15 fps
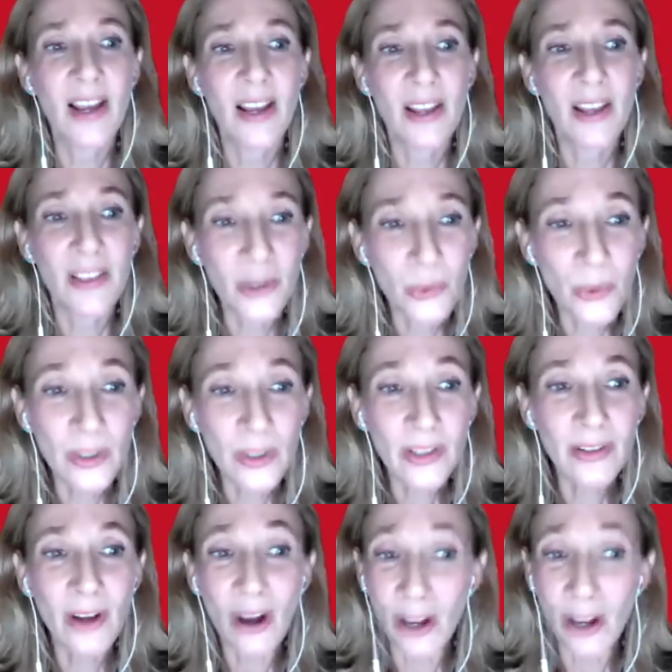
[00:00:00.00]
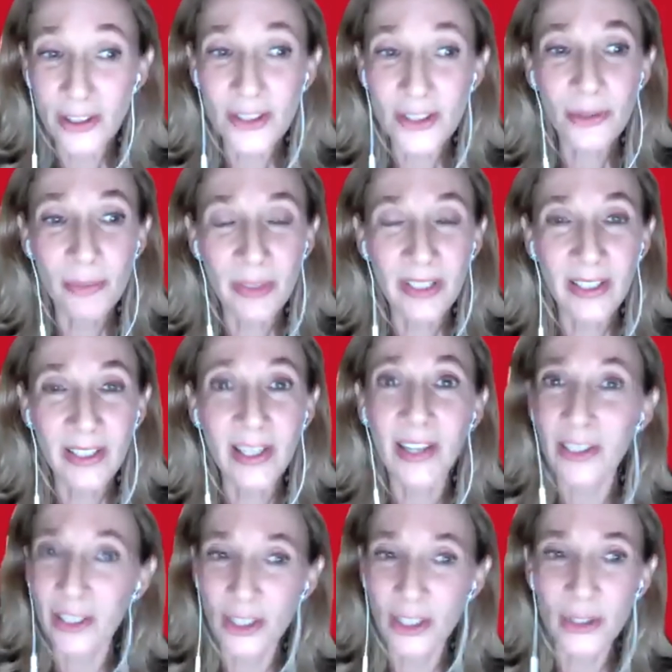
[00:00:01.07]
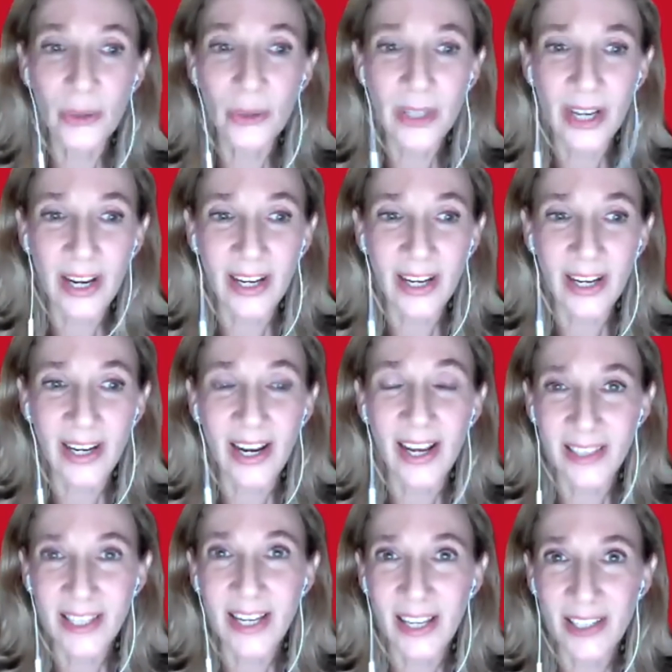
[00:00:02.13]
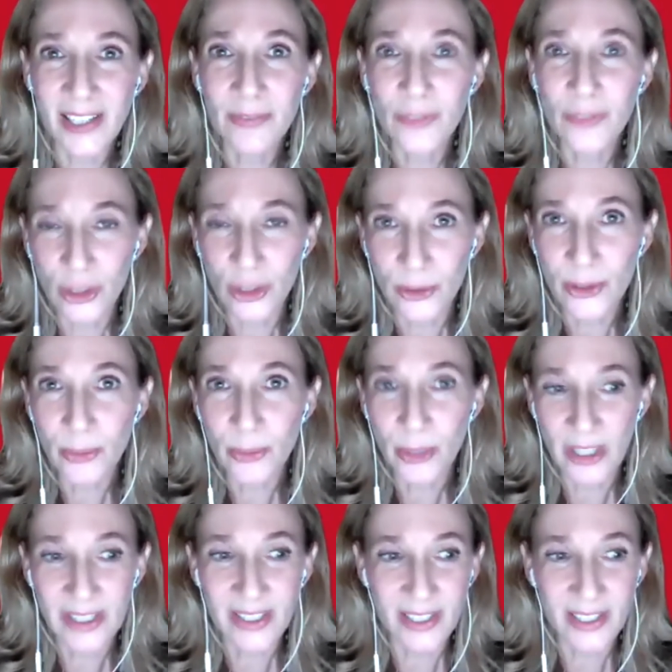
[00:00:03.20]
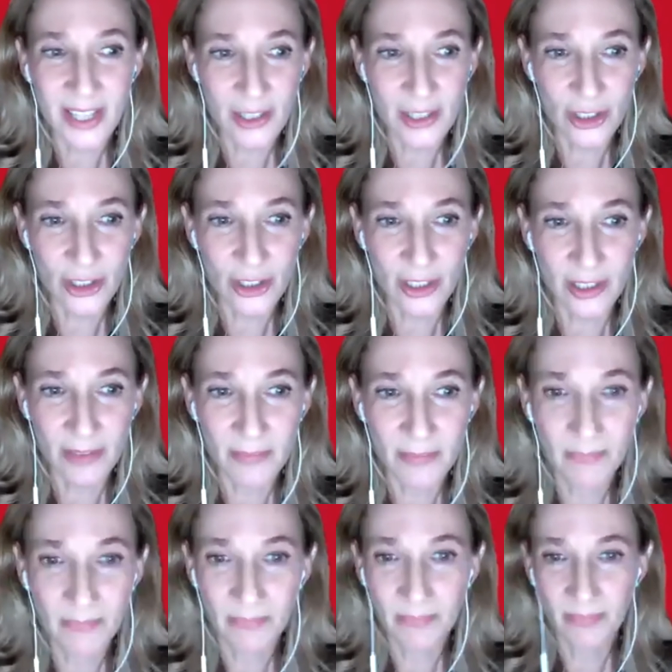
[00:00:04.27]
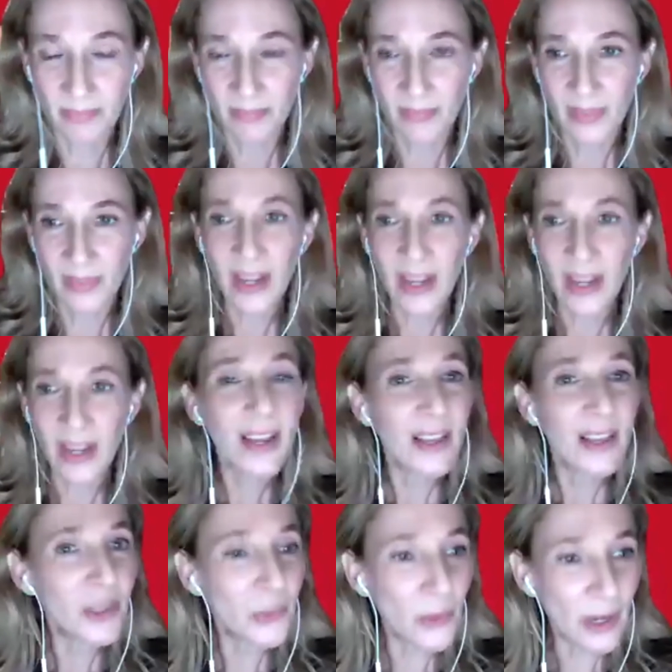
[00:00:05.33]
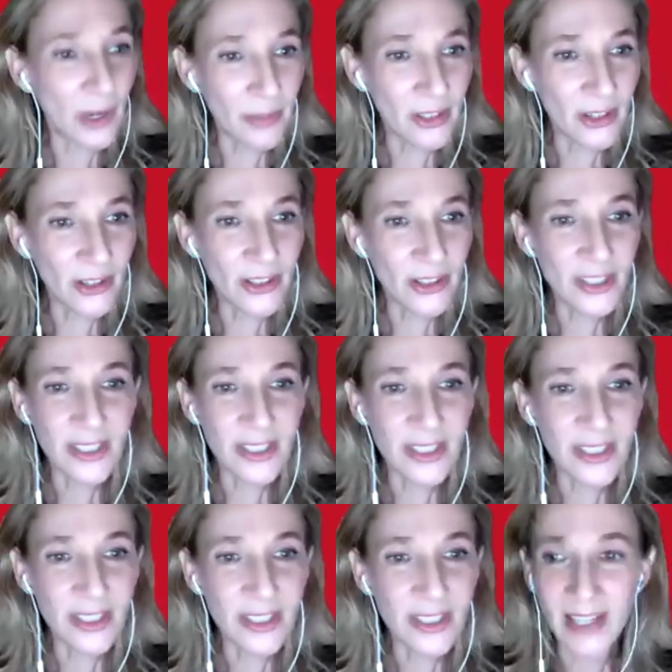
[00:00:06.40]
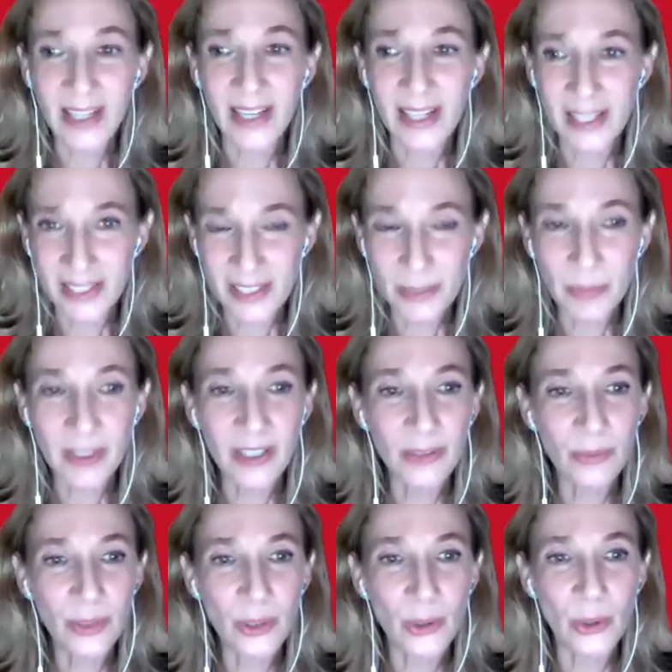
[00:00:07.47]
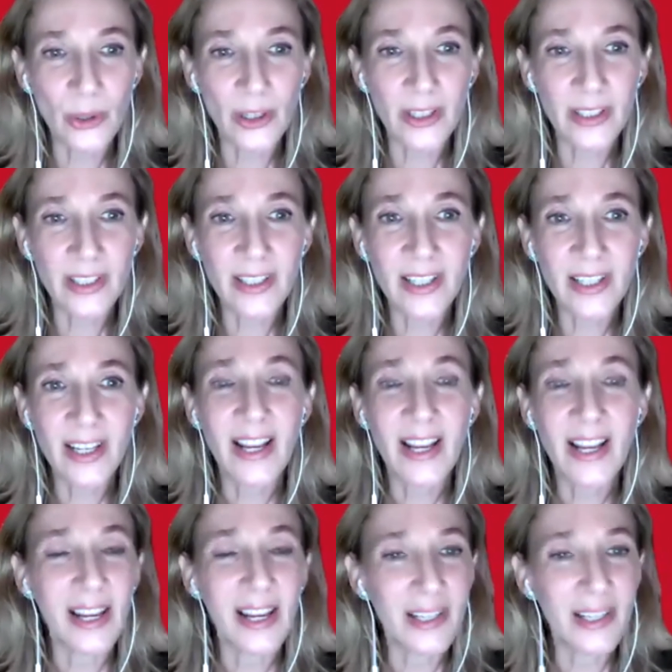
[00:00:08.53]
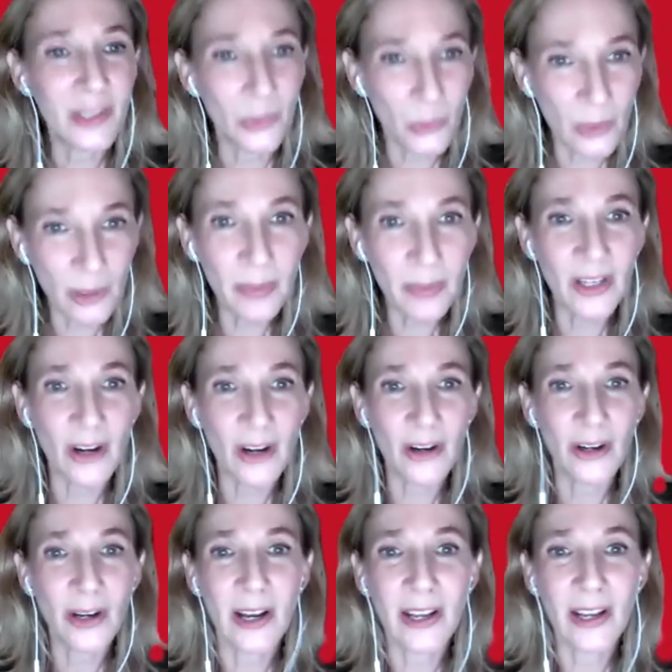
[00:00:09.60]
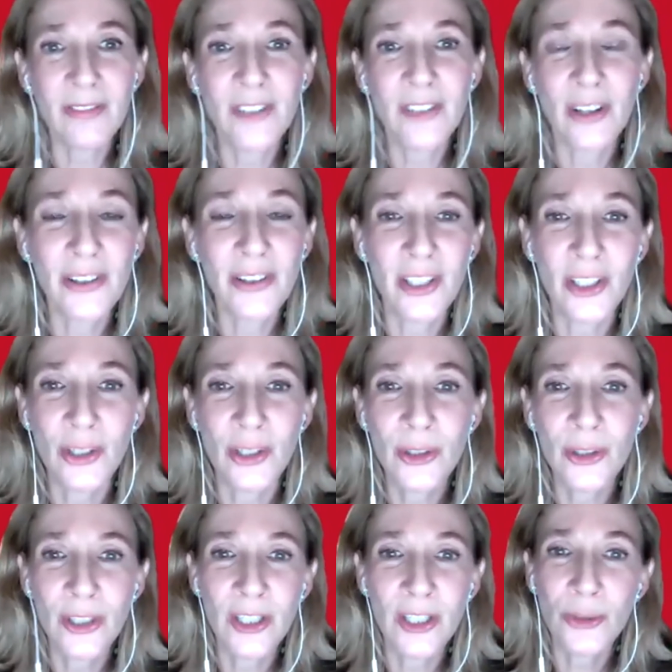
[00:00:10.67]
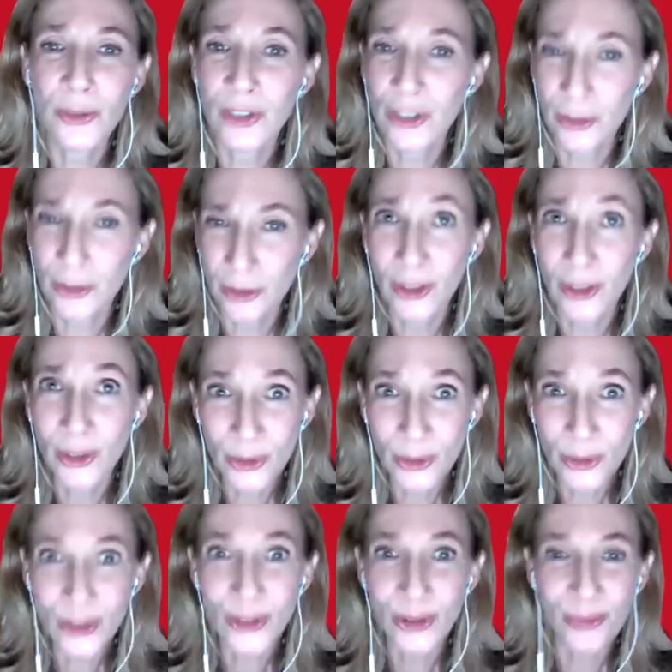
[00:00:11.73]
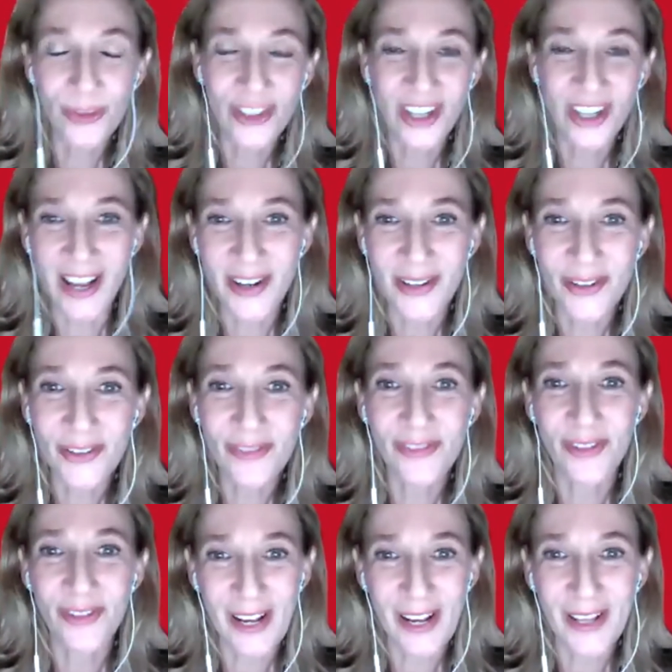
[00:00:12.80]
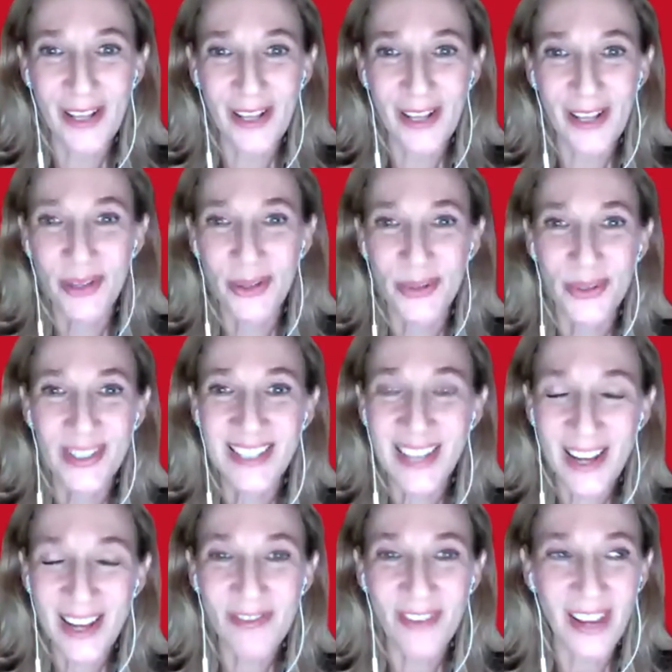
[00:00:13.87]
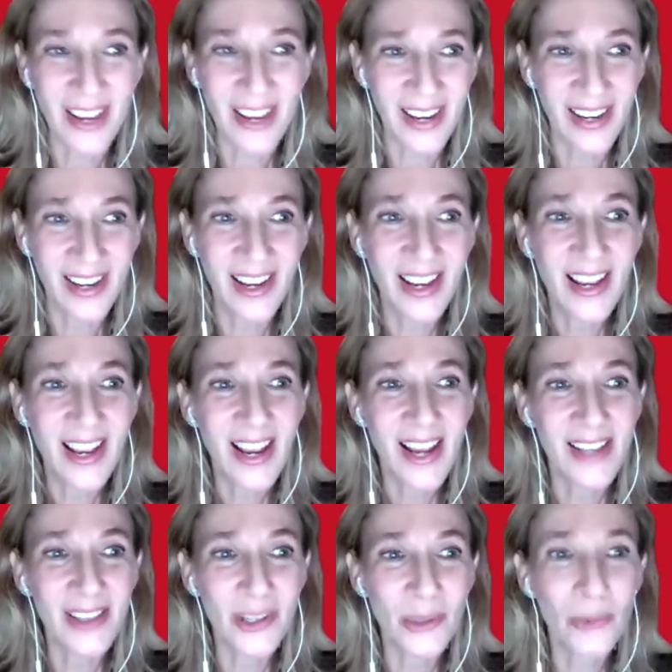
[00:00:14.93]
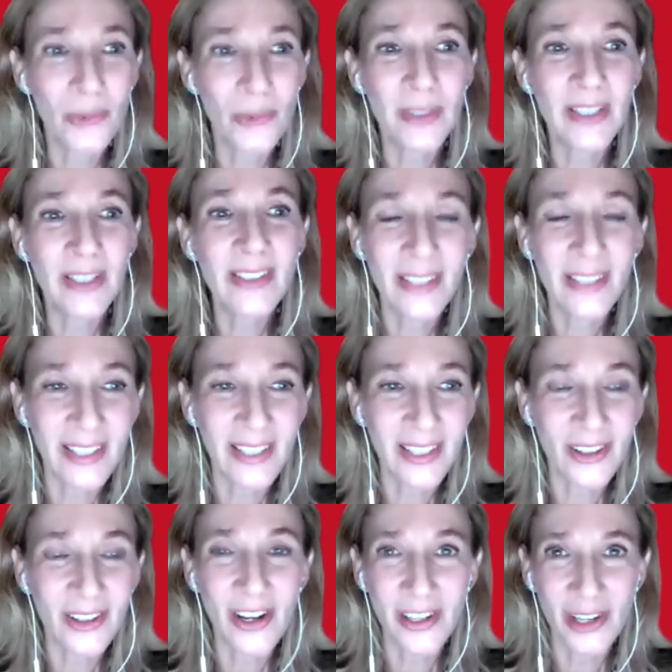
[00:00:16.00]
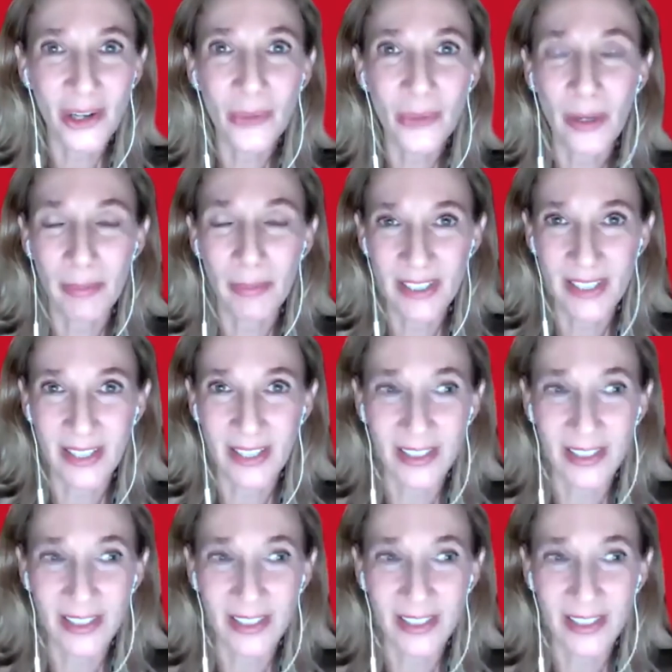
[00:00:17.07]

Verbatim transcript: There will also be a Q&A at the end of June's presentation. The webinar today is being recorded and it will be archived on the YouTube, YouTube channel for LMU CFA and there will be a link on our website.